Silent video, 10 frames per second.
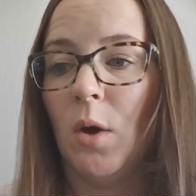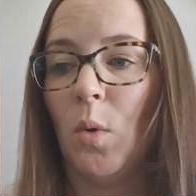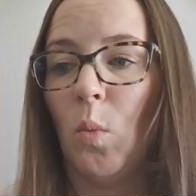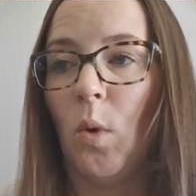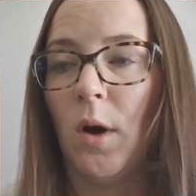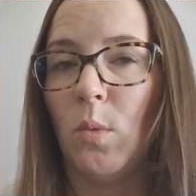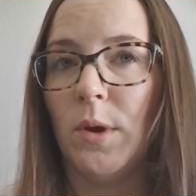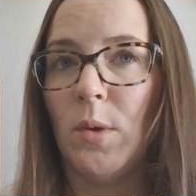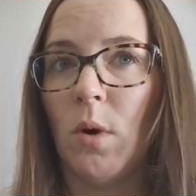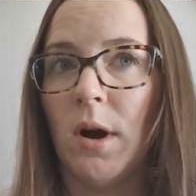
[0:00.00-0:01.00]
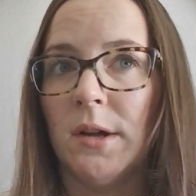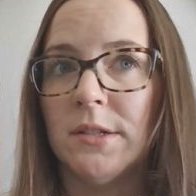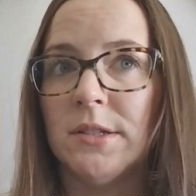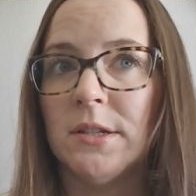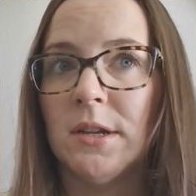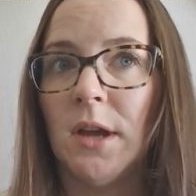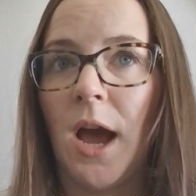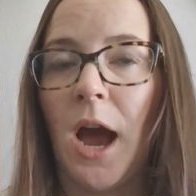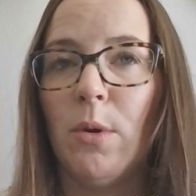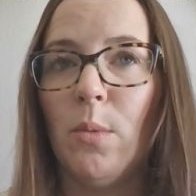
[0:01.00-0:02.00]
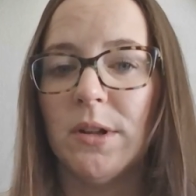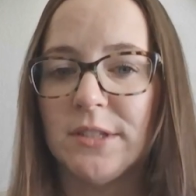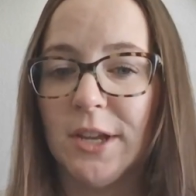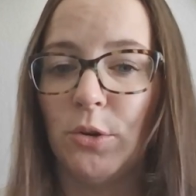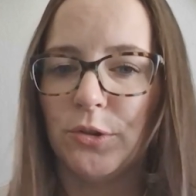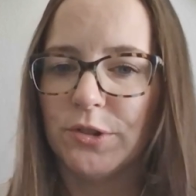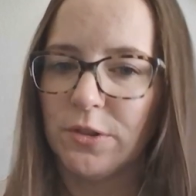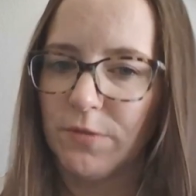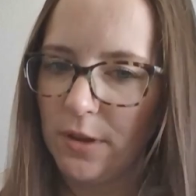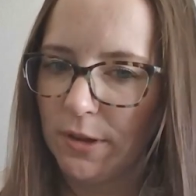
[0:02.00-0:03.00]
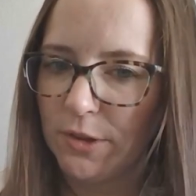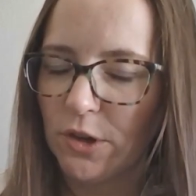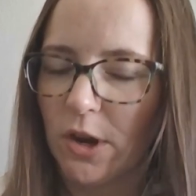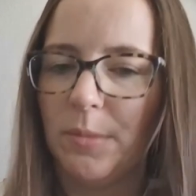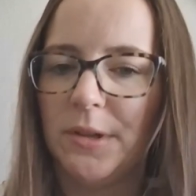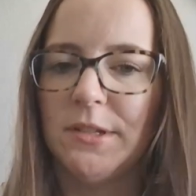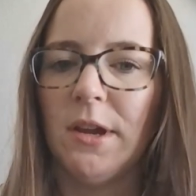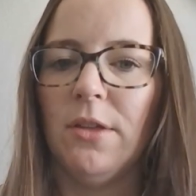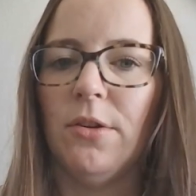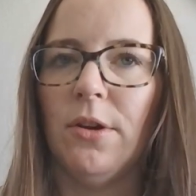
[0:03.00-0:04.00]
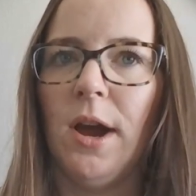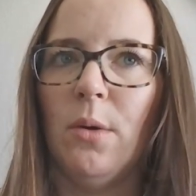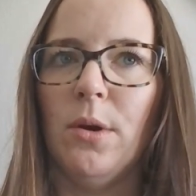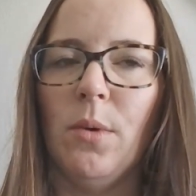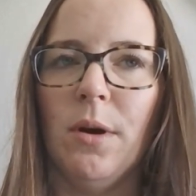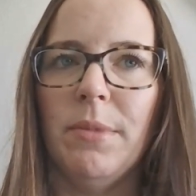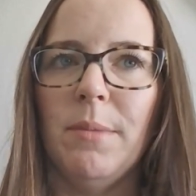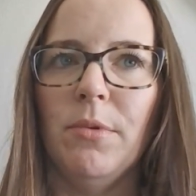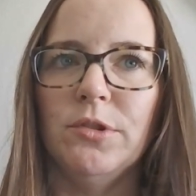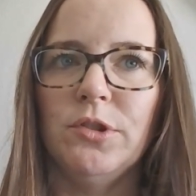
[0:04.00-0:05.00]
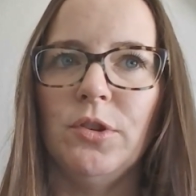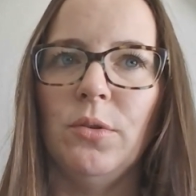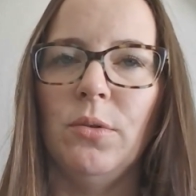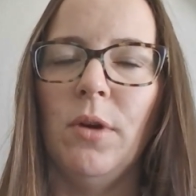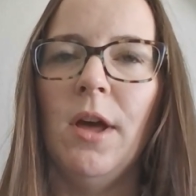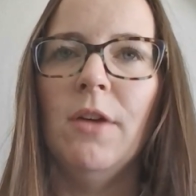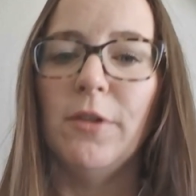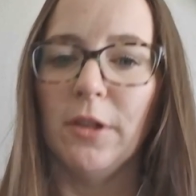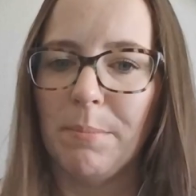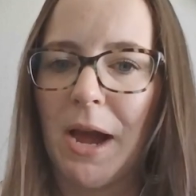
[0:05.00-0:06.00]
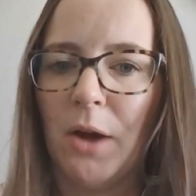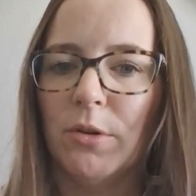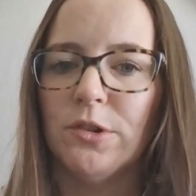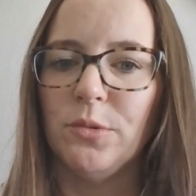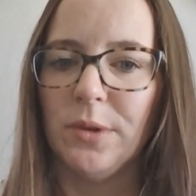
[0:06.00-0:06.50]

what we want, how we want stakeholders to feel as they're coming together, how we want people to feel empowered to